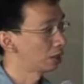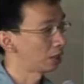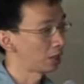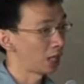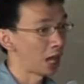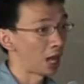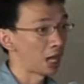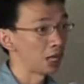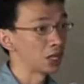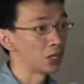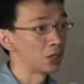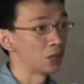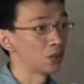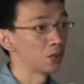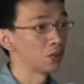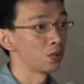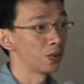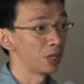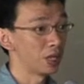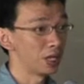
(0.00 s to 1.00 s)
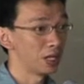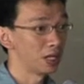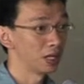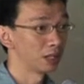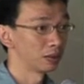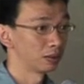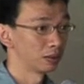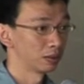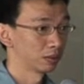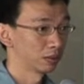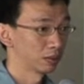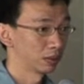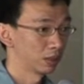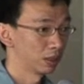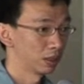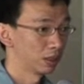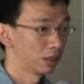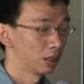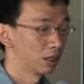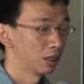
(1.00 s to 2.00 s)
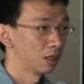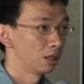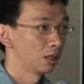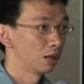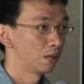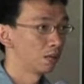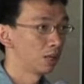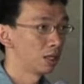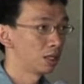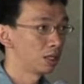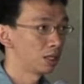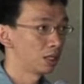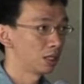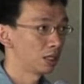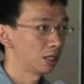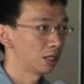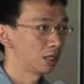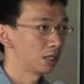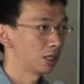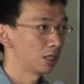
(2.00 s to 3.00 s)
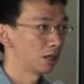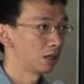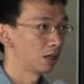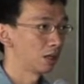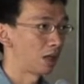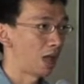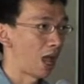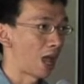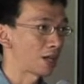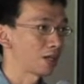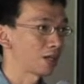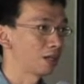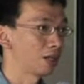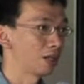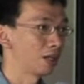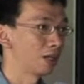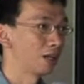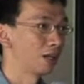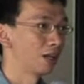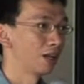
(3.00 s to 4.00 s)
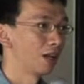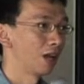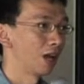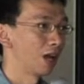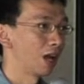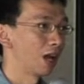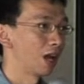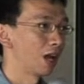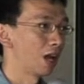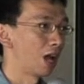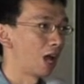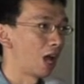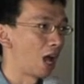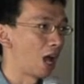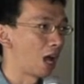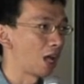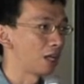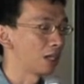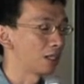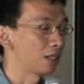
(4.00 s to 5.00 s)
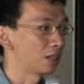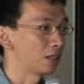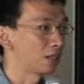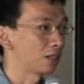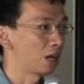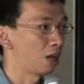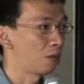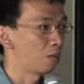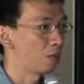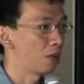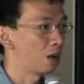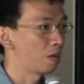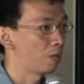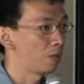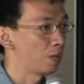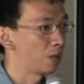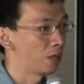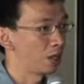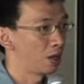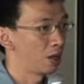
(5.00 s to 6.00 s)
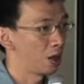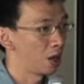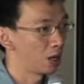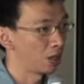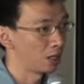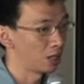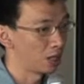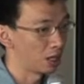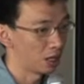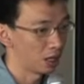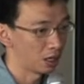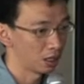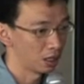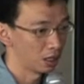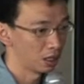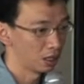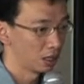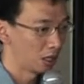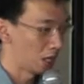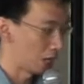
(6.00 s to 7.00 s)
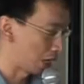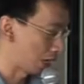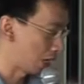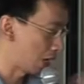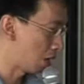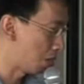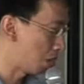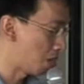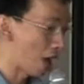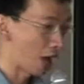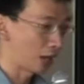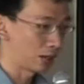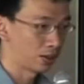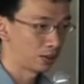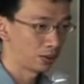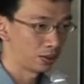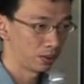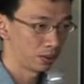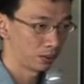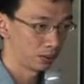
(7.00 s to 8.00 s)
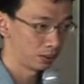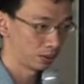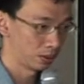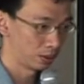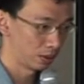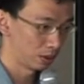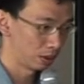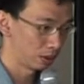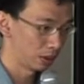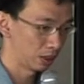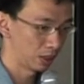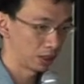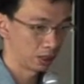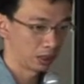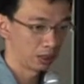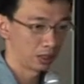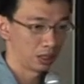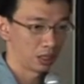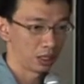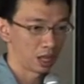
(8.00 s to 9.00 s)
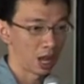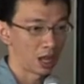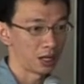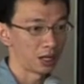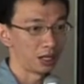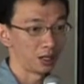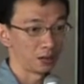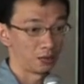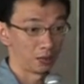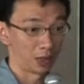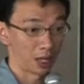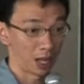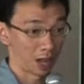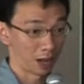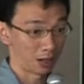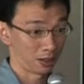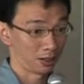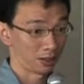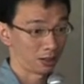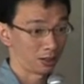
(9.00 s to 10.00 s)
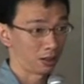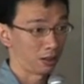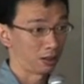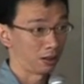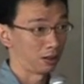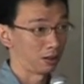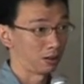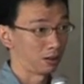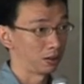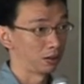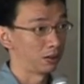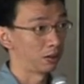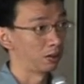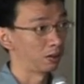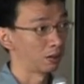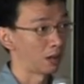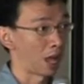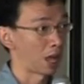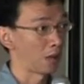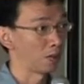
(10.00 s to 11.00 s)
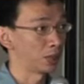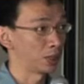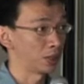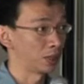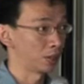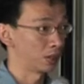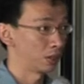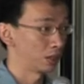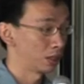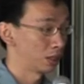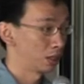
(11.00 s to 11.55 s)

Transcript: IUV, which is actually, I just come up with the idea, again back to the idea of text and languages.